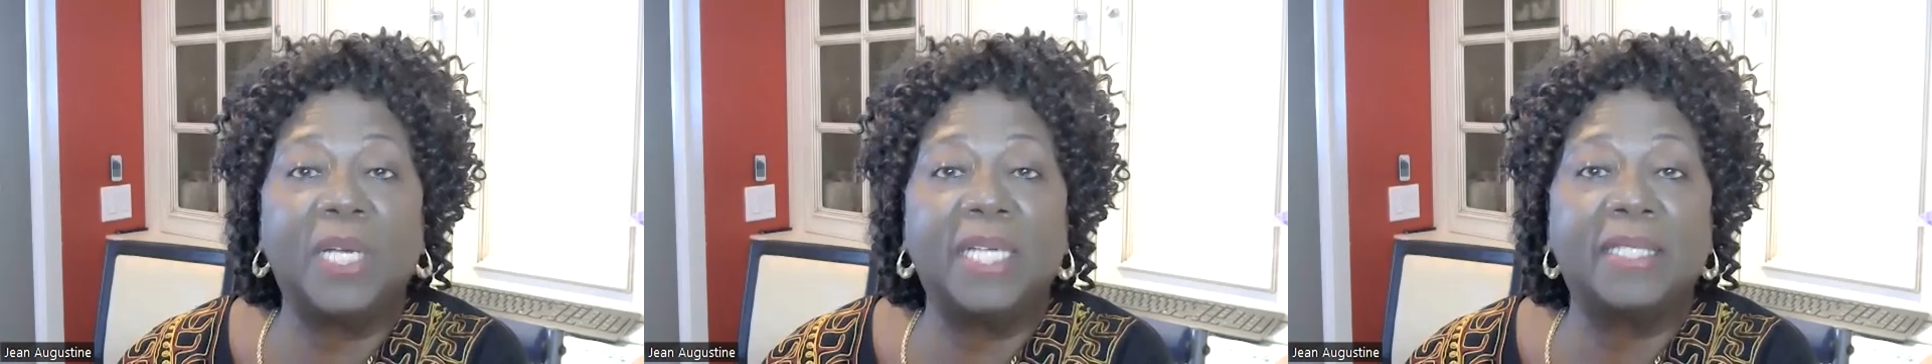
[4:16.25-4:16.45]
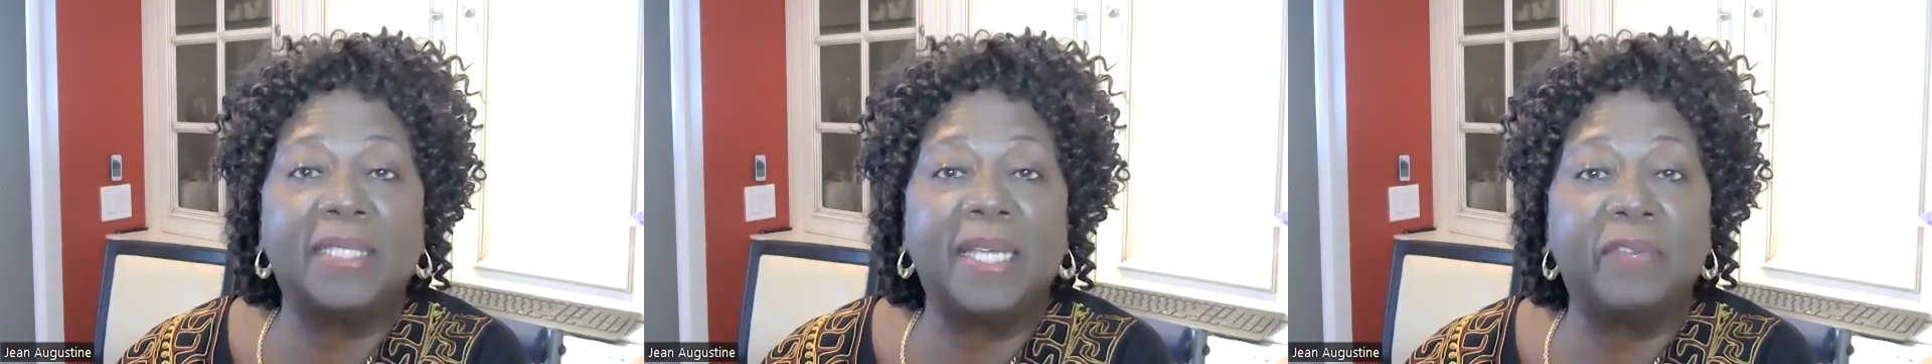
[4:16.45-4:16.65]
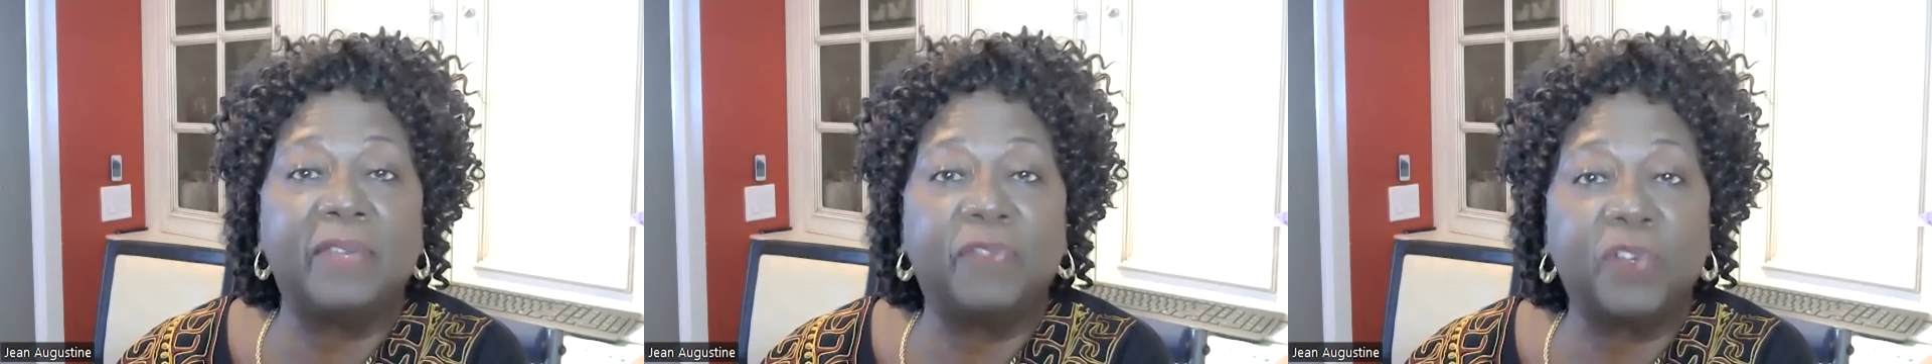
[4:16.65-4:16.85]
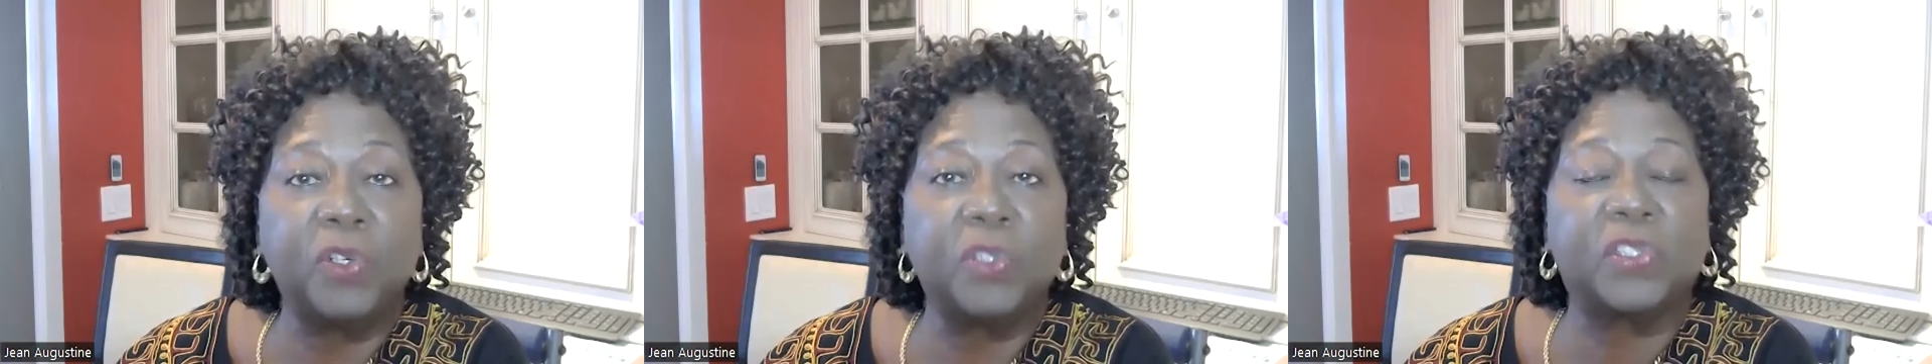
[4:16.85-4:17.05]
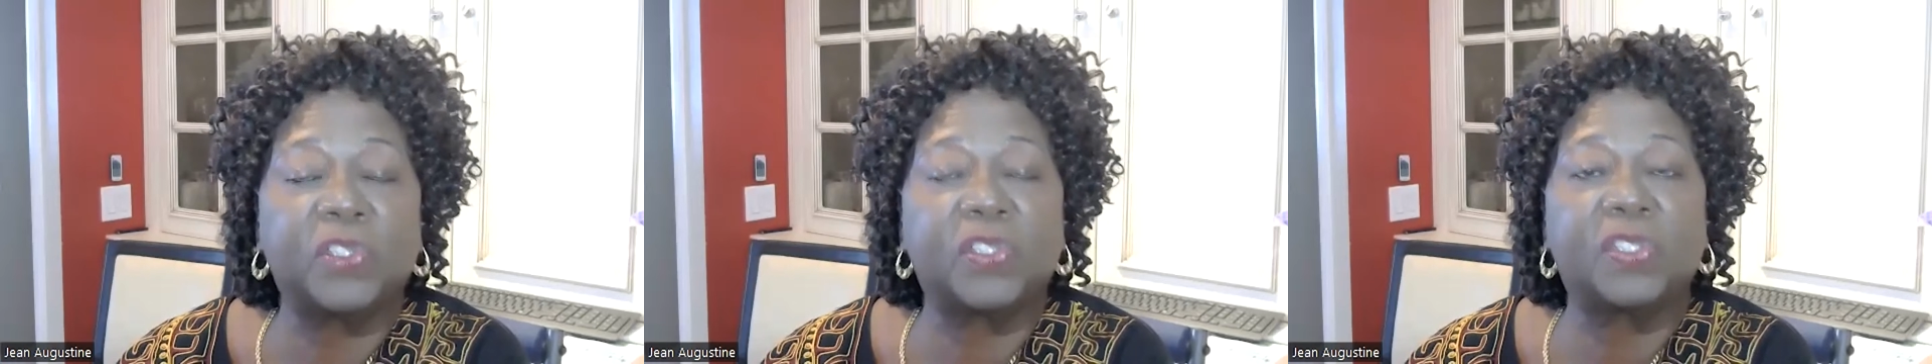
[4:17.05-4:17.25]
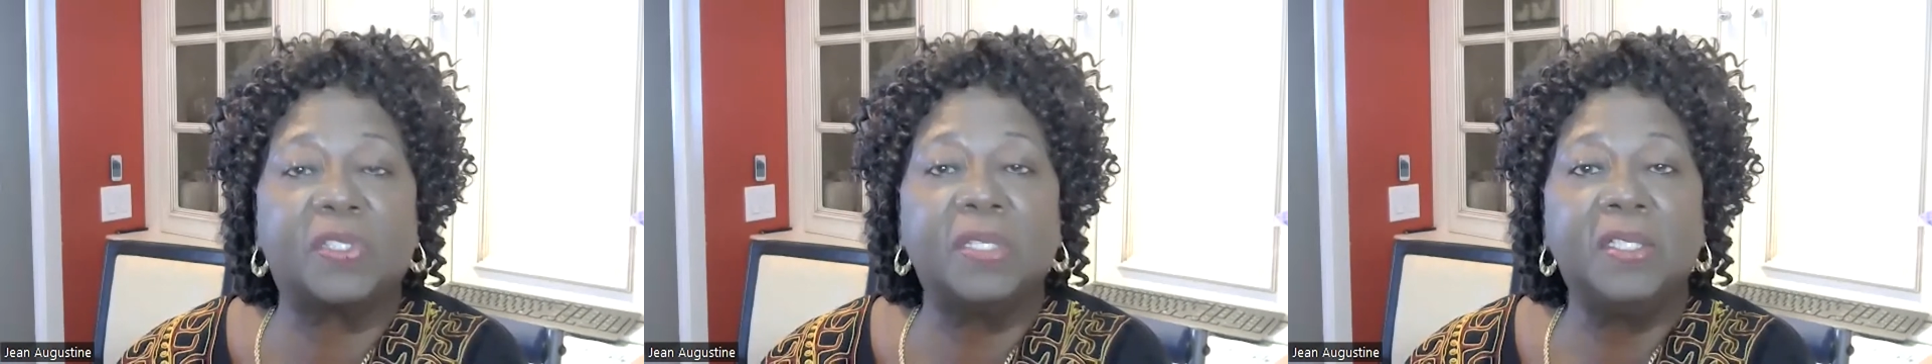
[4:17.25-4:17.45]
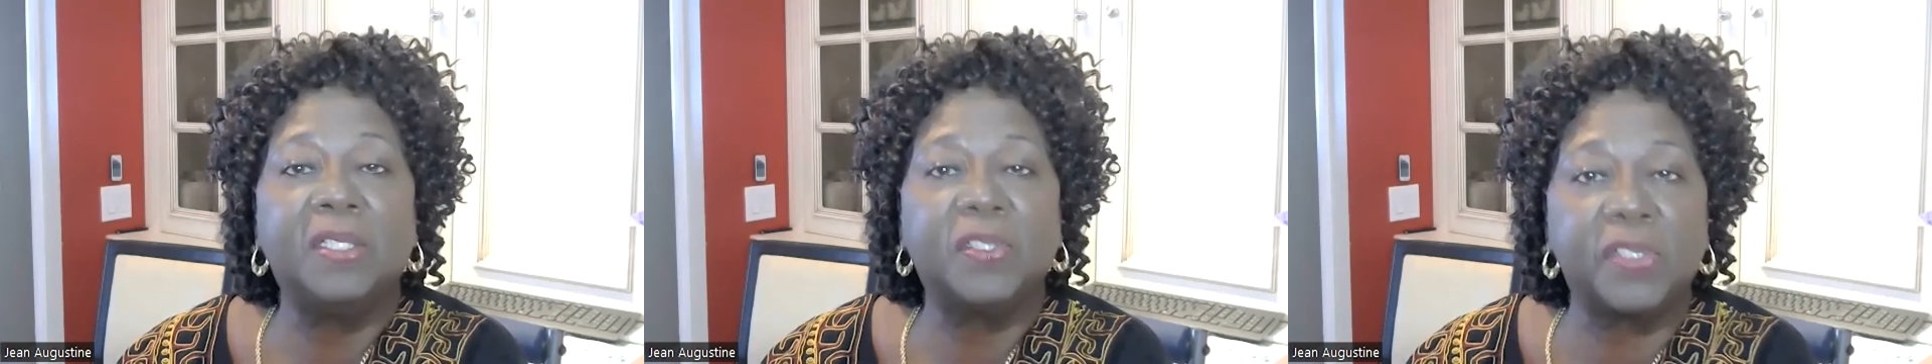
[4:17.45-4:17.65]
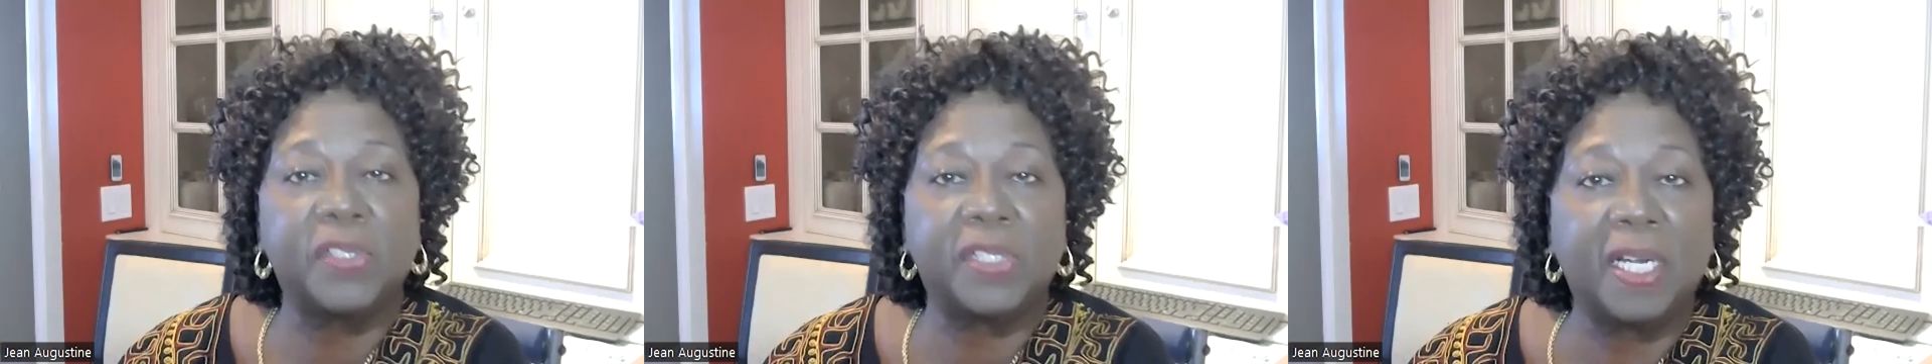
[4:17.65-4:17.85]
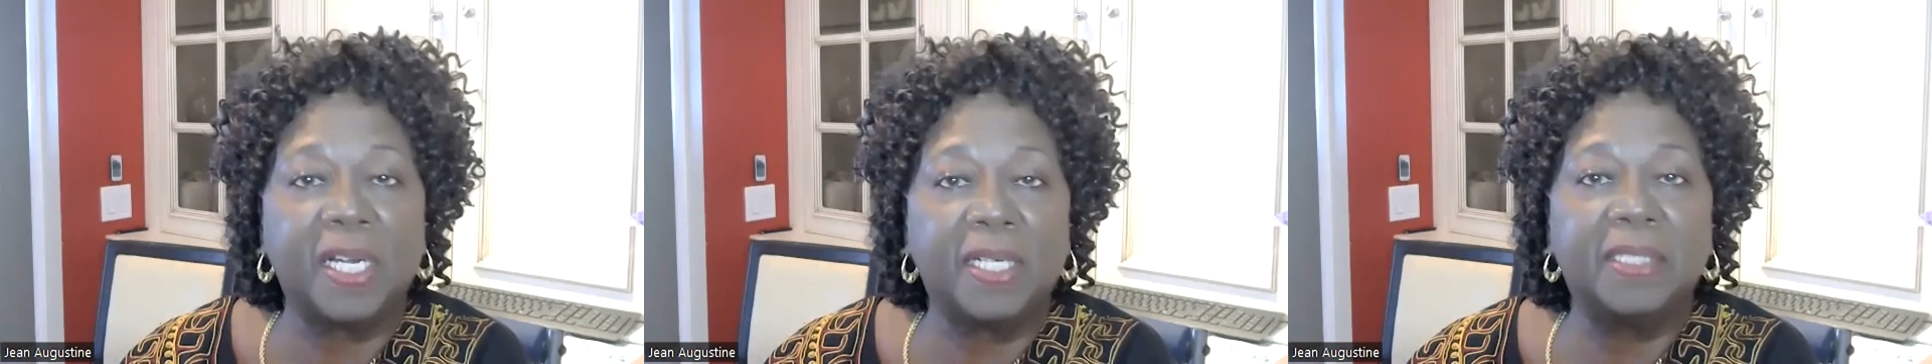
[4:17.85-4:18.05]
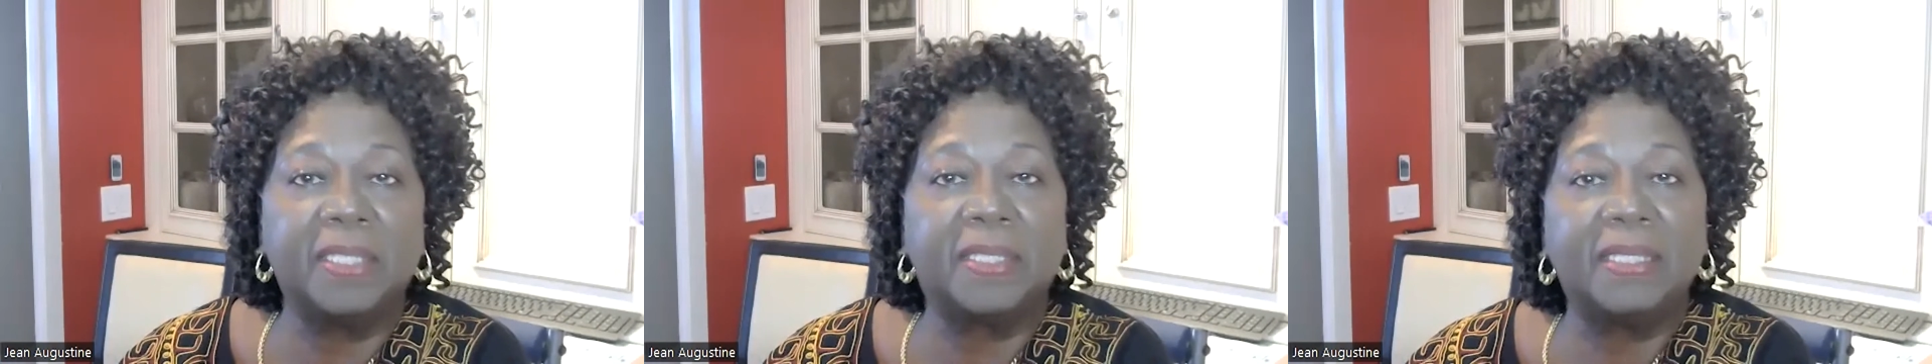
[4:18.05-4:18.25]
a diverse
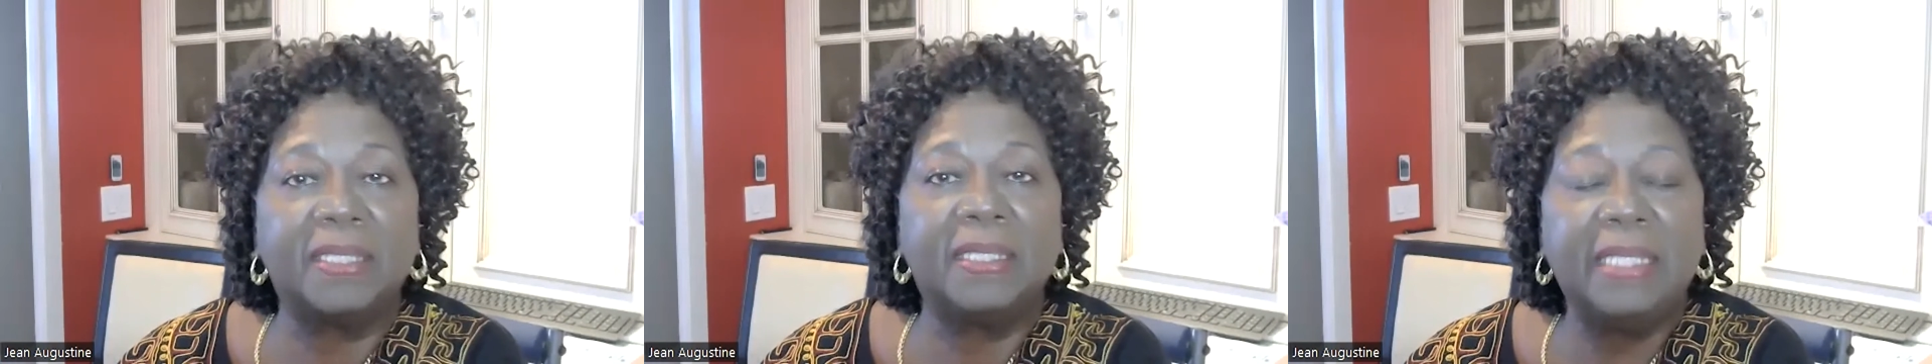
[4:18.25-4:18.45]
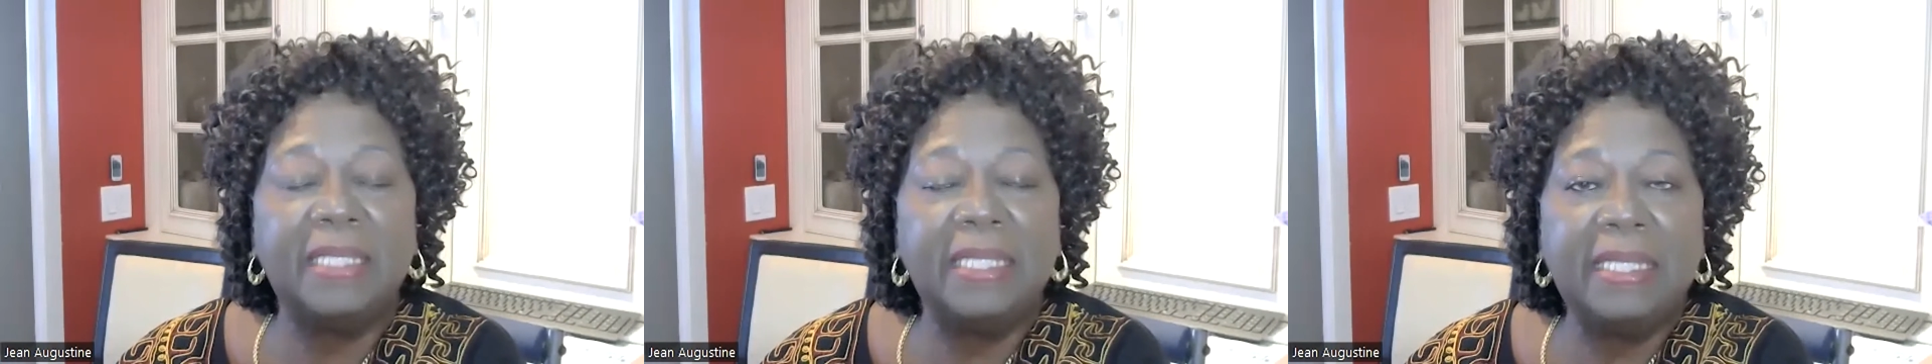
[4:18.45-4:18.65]
society,